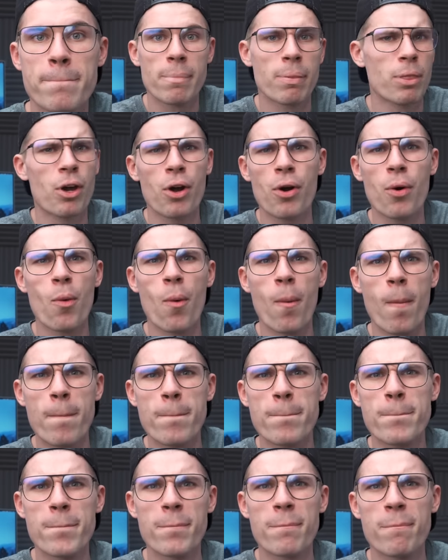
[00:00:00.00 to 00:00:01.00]
No?
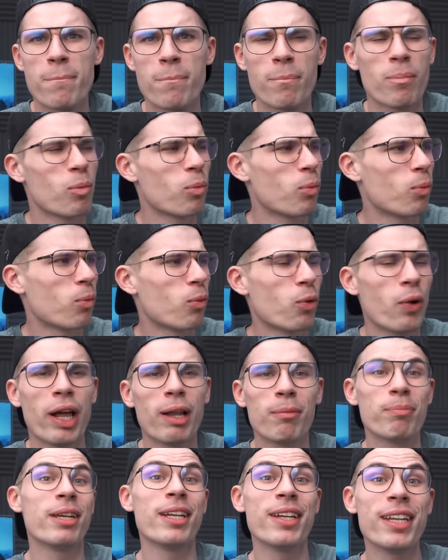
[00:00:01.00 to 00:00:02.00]

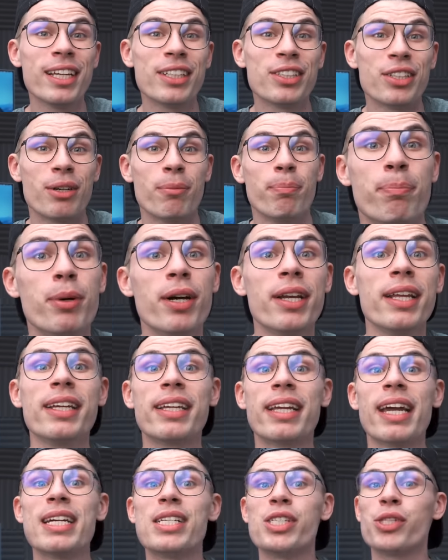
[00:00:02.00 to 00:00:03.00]
Well, me neither, but in
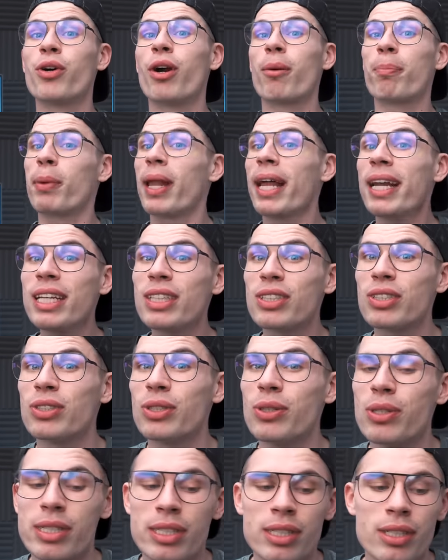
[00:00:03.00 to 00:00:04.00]
case you are planning to
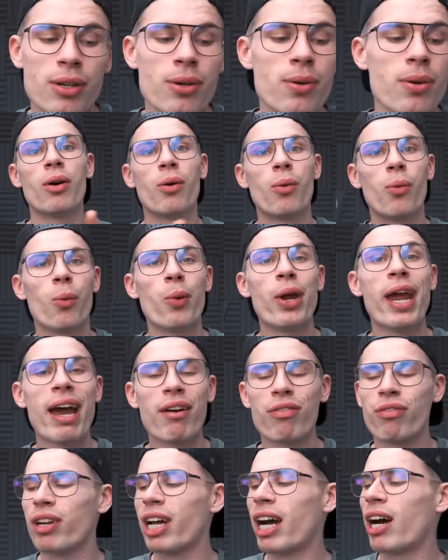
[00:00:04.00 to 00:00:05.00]
do so, we
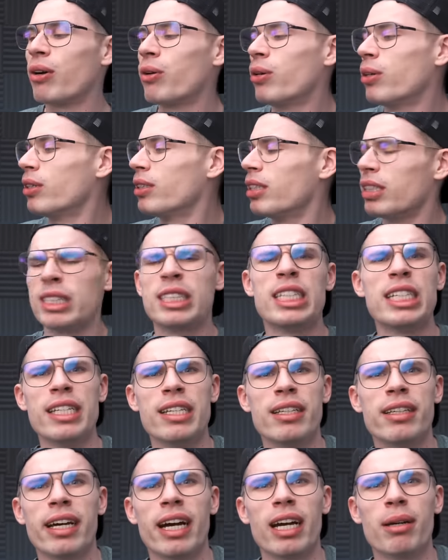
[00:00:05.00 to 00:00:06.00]
have now the
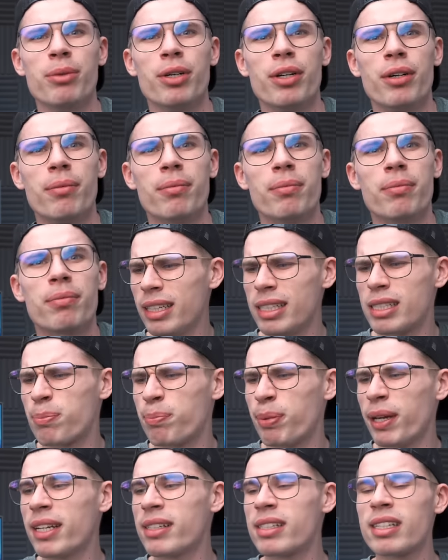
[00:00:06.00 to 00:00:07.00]
QiYi timer. It's
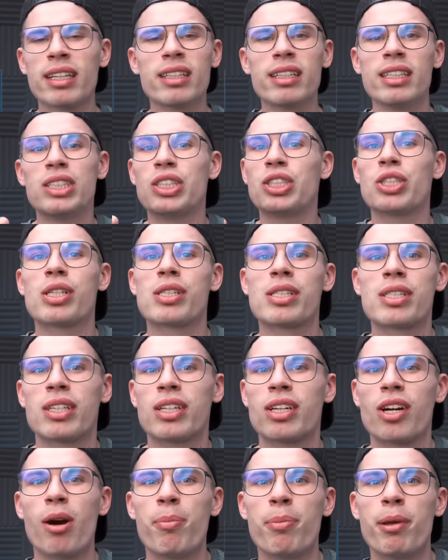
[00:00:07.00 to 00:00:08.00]
basically just a
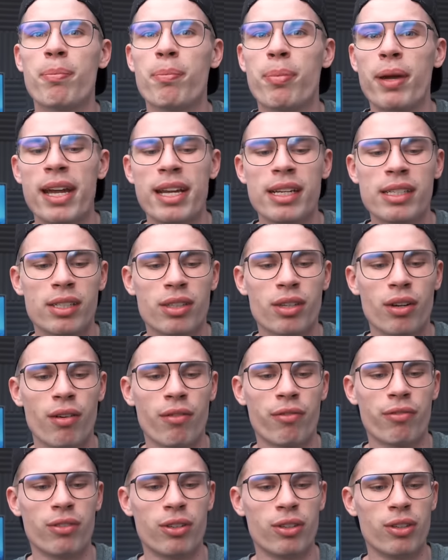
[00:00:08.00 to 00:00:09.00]
copy paste
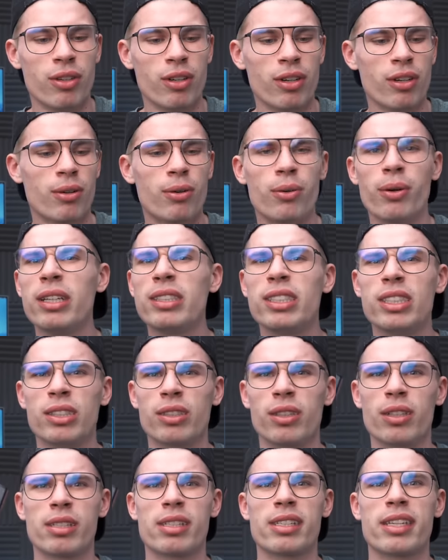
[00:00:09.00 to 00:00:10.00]
of the
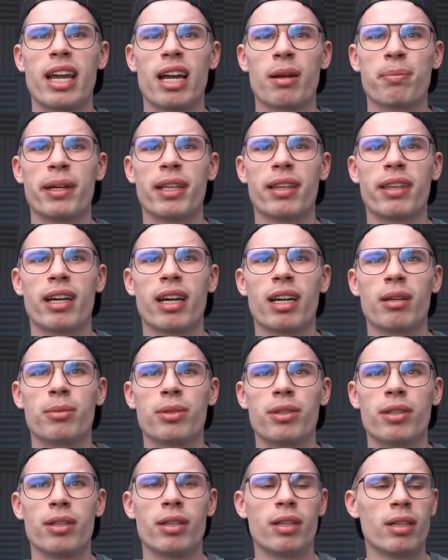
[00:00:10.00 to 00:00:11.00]
original StackMat
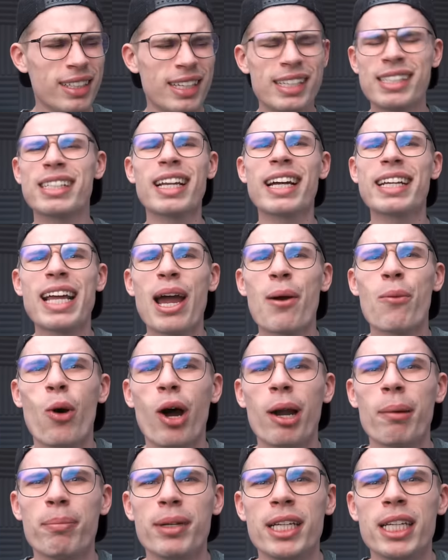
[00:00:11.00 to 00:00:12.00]
timer. It's like that
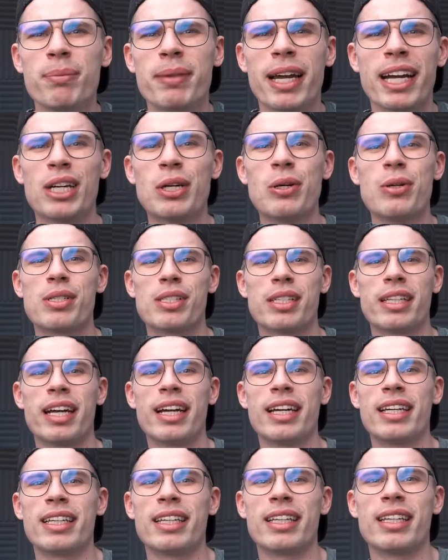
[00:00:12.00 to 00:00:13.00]
one meme that goes
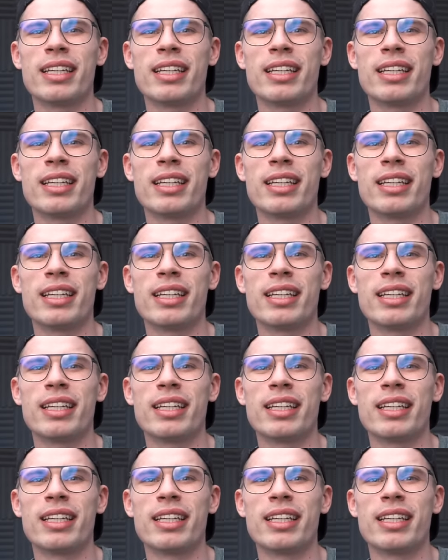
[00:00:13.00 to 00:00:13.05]
like,